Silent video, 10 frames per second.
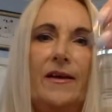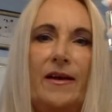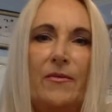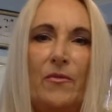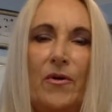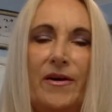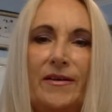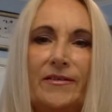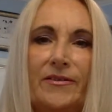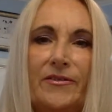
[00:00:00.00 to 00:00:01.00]
And one
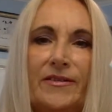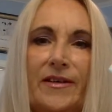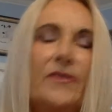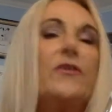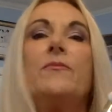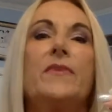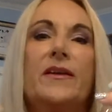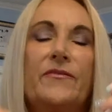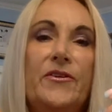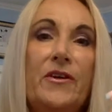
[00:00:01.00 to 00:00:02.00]
is their serum. And
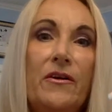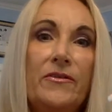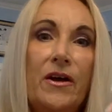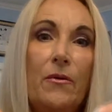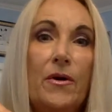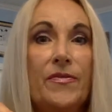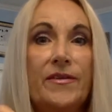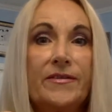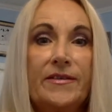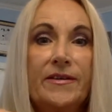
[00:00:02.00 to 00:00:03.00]
if you don't know what
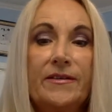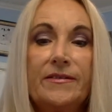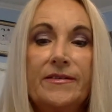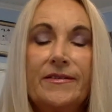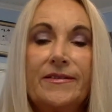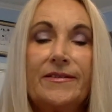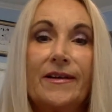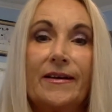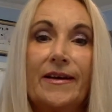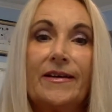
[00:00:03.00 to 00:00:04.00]
this is
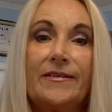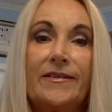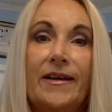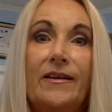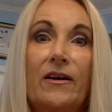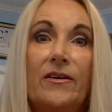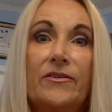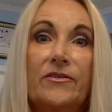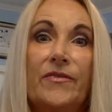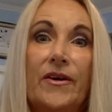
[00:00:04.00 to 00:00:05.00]
like Estee
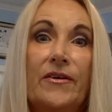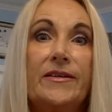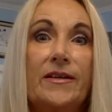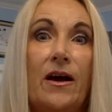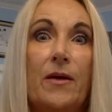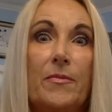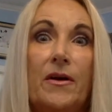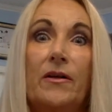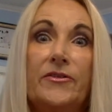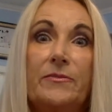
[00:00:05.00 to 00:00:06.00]
Lauder's very top
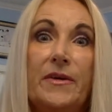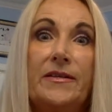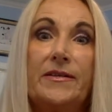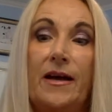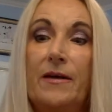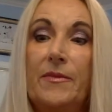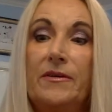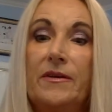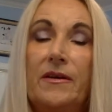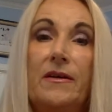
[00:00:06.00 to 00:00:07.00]
ultimate
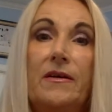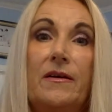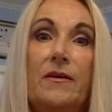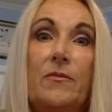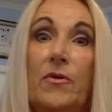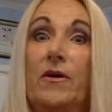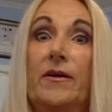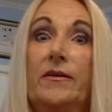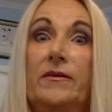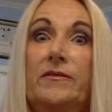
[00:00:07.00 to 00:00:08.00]
diamond
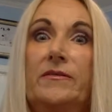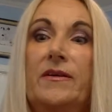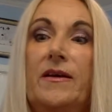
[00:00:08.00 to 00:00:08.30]
products.